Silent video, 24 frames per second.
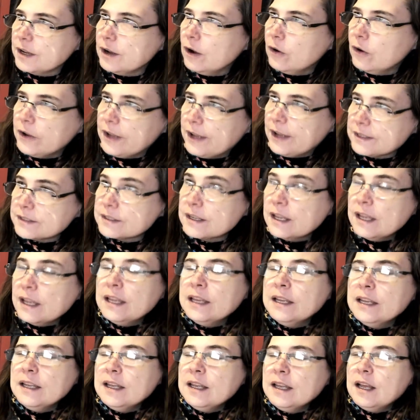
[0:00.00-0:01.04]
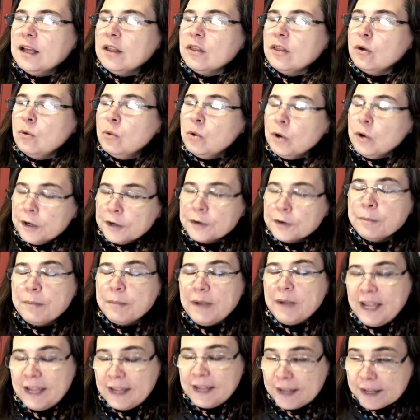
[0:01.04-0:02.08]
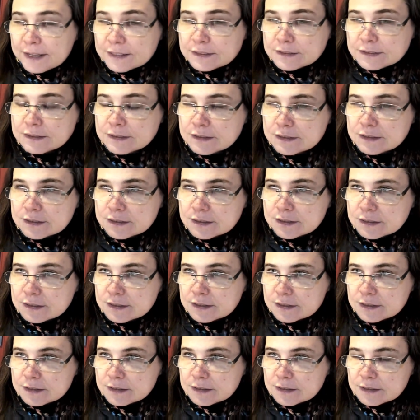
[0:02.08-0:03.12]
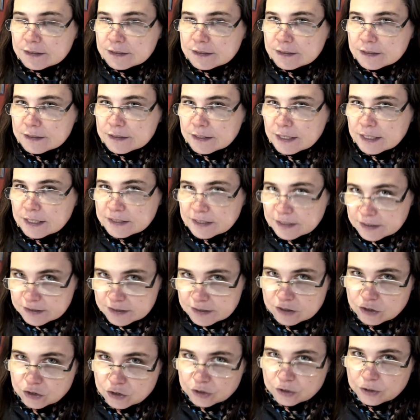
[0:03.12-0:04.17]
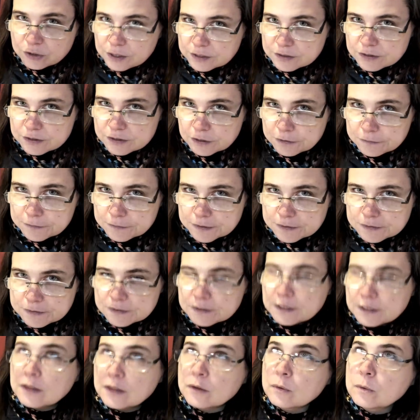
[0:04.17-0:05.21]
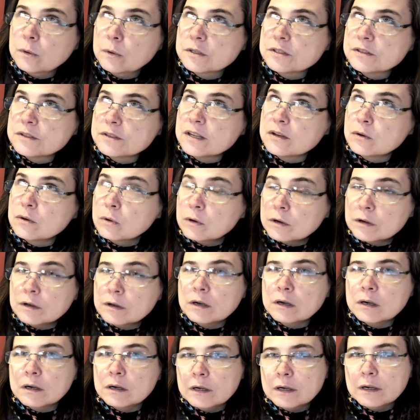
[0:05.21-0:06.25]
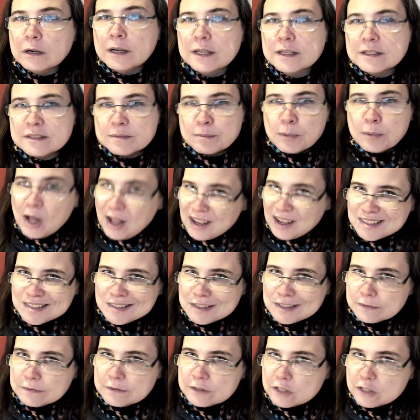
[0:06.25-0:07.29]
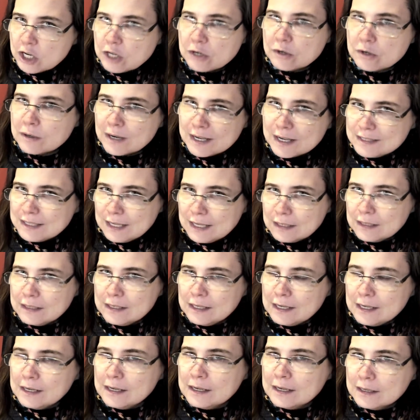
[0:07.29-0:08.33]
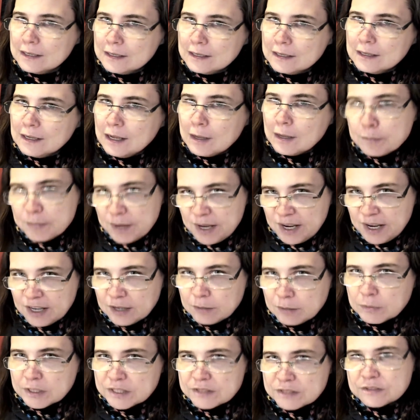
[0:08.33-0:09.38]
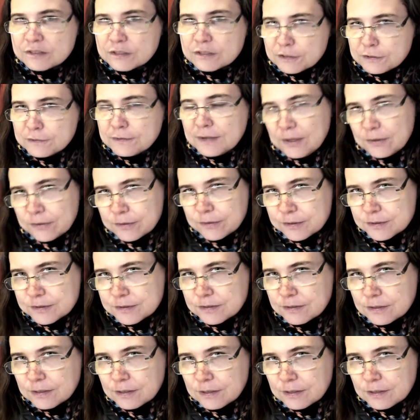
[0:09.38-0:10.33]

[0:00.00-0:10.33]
Oh, yes. The word man is conditional on service. In other words, in order to earn his positive gender identity, a man must serve others.